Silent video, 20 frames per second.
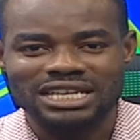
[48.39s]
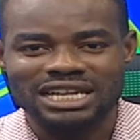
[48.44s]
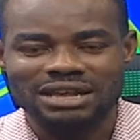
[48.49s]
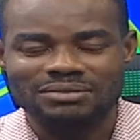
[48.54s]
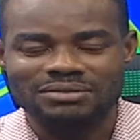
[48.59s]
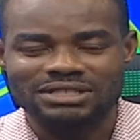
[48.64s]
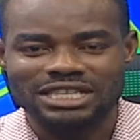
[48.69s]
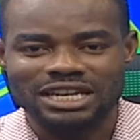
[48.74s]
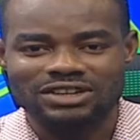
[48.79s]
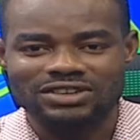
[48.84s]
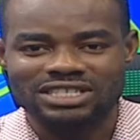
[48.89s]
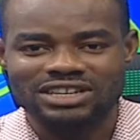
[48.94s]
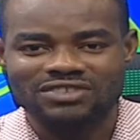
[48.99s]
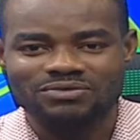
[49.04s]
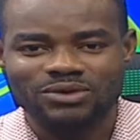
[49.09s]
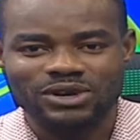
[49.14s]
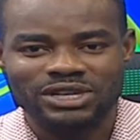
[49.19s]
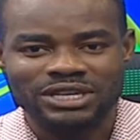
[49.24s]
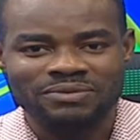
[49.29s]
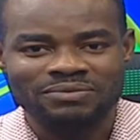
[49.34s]
Let me salute
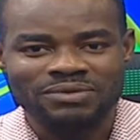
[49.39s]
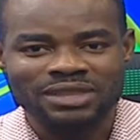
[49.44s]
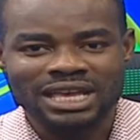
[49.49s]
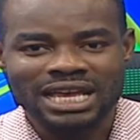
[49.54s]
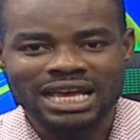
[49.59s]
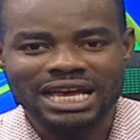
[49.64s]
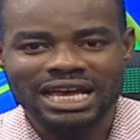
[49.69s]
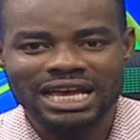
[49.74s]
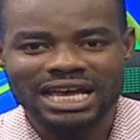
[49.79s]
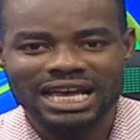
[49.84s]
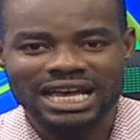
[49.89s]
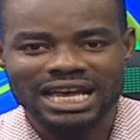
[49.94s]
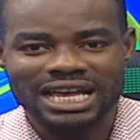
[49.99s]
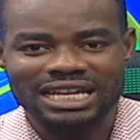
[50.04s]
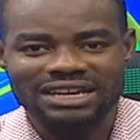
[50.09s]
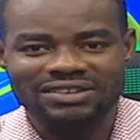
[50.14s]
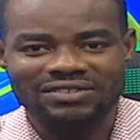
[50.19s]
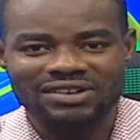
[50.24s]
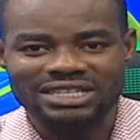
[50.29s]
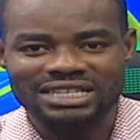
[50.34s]
everybody at
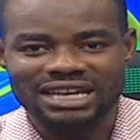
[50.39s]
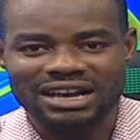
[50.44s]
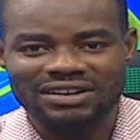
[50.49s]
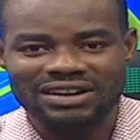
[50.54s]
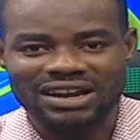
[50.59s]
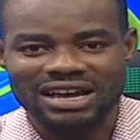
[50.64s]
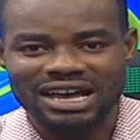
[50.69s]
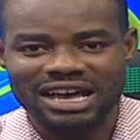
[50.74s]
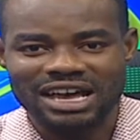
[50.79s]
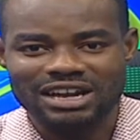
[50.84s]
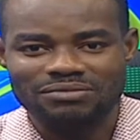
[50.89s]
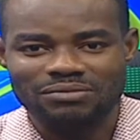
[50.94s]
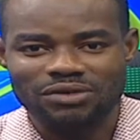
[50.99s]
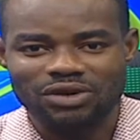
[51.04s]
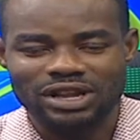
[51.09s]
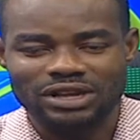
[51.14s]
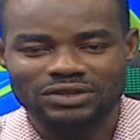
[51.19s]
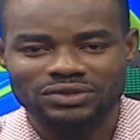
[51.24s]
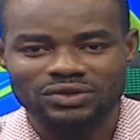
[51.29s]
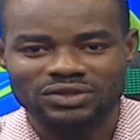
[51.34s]
the Greater Accra Handball
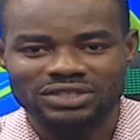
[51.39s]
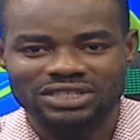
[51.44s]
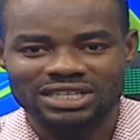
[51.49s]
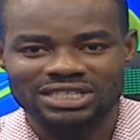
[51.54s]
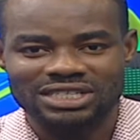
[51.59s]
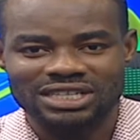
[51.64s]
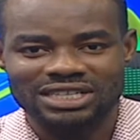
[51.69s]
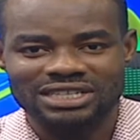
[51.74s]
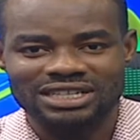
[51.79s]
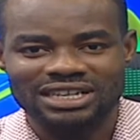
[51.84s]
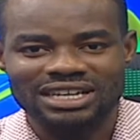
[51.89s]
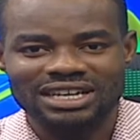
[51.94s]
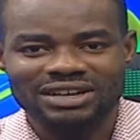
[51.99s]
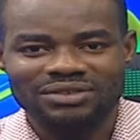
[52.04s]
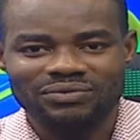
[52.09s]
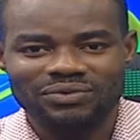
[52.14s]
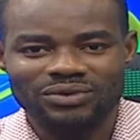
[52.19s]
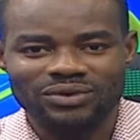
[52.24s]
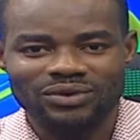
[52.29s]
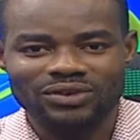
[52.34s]
Association
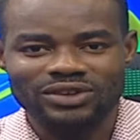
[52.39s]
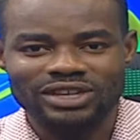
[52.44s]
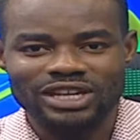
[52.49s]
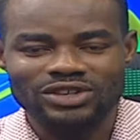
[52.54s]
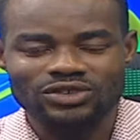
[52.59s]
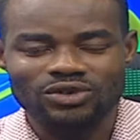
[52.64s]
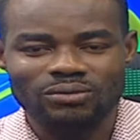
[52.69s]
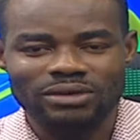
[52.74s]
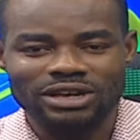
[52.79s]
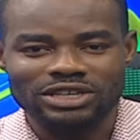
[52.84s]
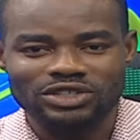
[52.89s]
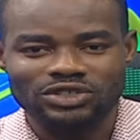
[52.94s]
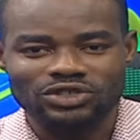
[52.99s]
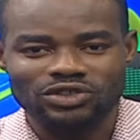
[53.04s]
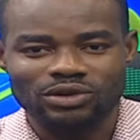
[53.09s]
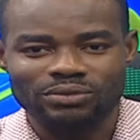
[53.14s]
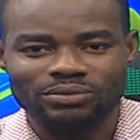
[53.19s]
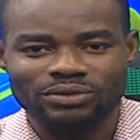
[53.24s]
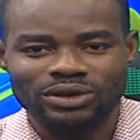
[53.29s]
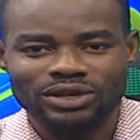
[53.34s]
for the human's
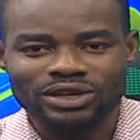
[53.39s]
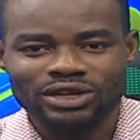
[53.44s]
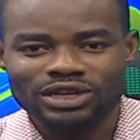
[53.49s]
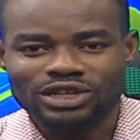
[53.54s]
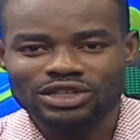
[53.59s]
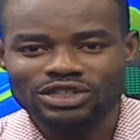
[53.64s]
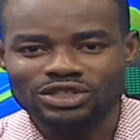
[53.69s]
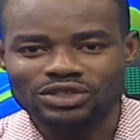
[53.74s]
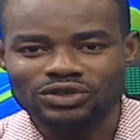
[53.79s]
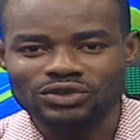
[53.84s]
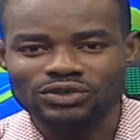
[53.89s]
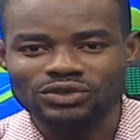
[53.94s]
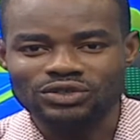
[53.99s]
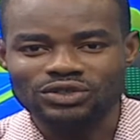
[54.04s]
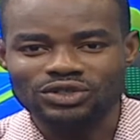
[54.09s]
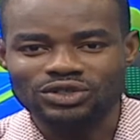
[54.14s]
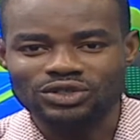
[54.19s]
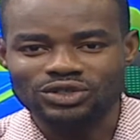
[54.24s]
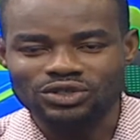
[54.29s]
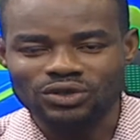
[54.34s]
job you
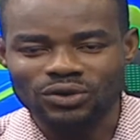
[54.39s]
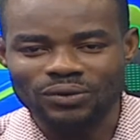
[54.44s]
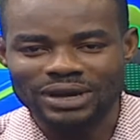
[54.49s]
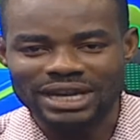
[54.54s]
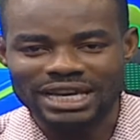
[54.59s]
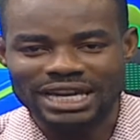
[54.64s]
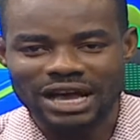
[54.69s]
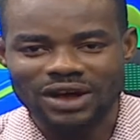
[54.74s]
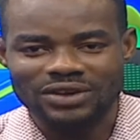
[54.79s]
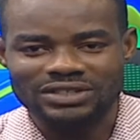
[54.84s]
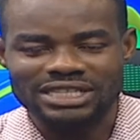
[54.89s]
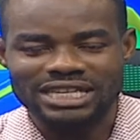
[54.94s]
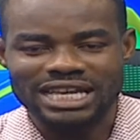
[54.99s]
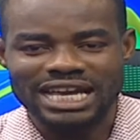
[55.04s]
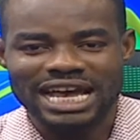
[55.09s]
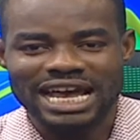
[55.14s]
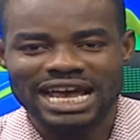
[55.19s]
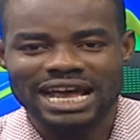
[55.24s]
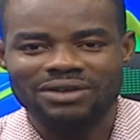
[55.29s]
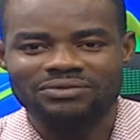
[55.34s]
doing out there.
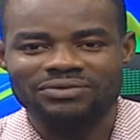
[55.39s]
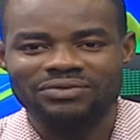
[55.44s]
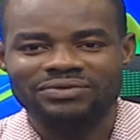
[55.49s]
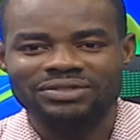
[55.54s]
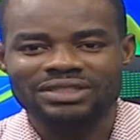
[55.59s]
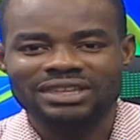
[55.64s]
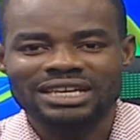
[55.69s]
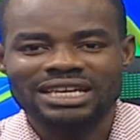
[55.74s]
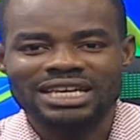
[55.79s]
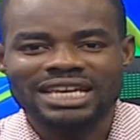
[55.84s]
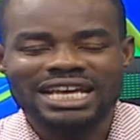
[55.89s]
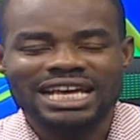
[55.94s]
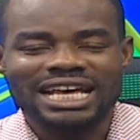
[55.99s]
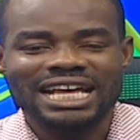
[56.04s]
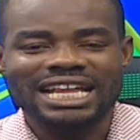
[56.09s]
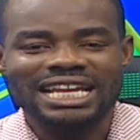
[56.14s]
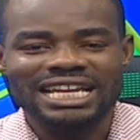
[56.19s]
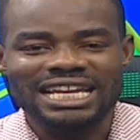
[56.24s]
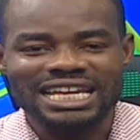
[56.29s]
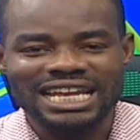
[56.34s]
I have
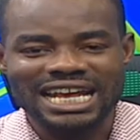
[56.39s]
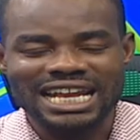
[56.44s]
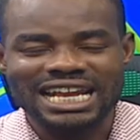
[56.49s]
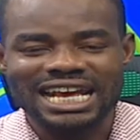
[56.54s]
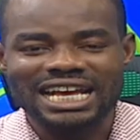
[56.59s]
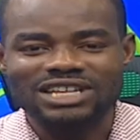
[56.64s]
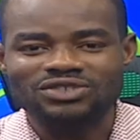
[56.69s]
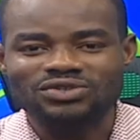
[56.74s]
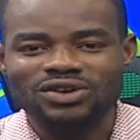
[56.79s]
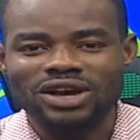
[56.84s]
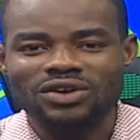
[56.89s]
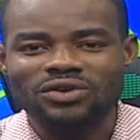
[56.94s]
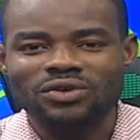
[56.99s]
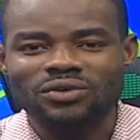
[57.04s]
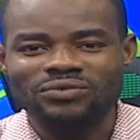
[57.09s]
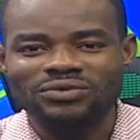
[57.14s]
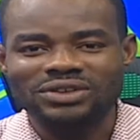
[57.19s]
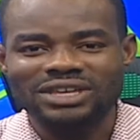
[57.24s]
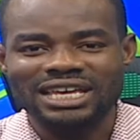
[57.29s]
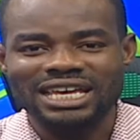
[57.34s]
and Nana Adjoa
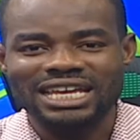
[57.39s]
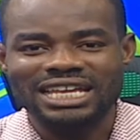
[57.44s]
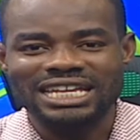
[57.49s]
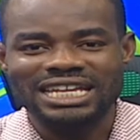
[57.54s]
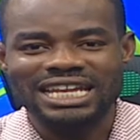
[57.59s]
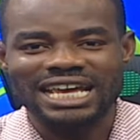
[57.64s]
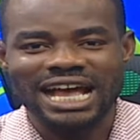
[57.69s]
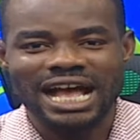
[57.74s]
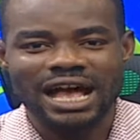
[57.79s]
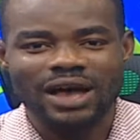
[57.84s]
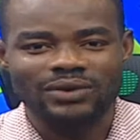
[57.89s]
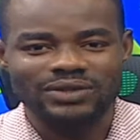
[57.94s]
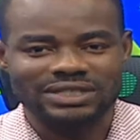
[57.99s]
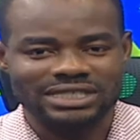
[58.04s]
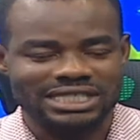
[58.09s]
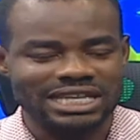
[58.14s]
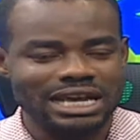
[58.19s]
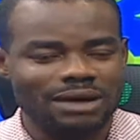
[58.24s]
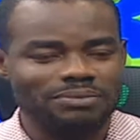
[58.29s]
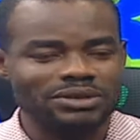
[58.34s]
Coffie in the house.
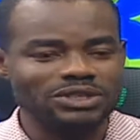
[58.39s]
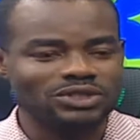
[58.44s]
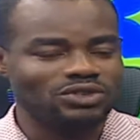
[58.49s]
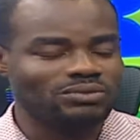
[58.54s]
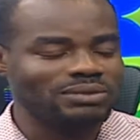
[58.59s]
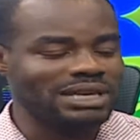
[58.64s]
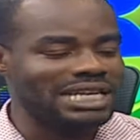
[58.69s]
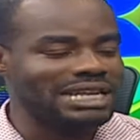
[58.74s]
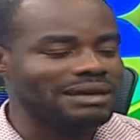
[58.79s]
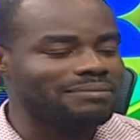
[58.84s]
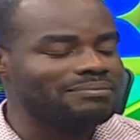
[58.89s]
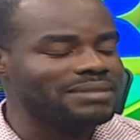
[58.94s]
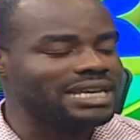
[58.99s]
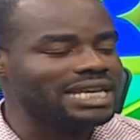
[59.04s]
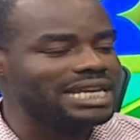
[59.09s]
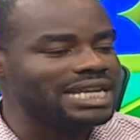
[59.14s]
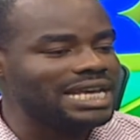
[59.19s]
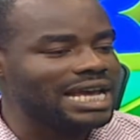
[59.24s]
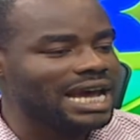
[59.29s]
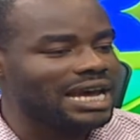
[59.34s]
She happens to be the
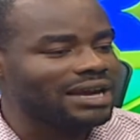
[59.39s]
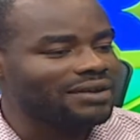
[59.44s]
media.